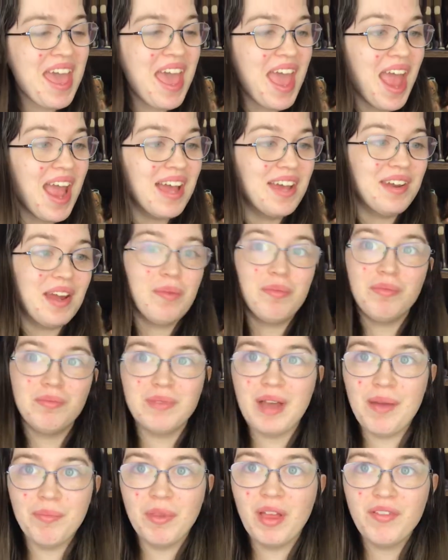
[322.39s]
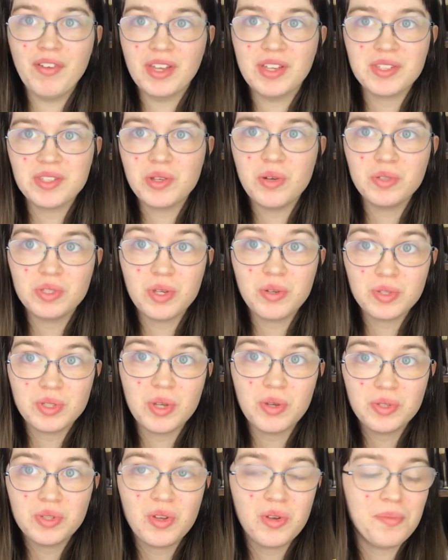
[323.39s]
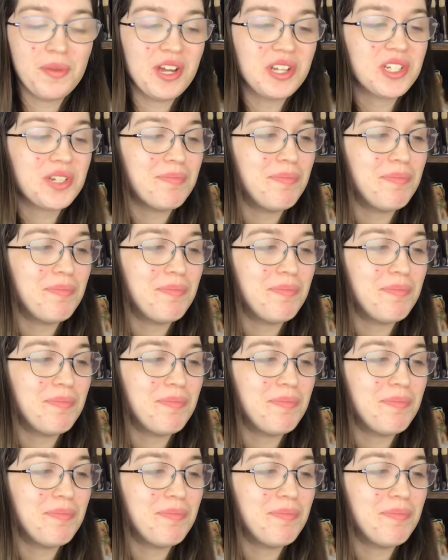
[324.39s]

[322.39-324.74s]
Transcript: And I'm, I'm loving it so, so, so, so much.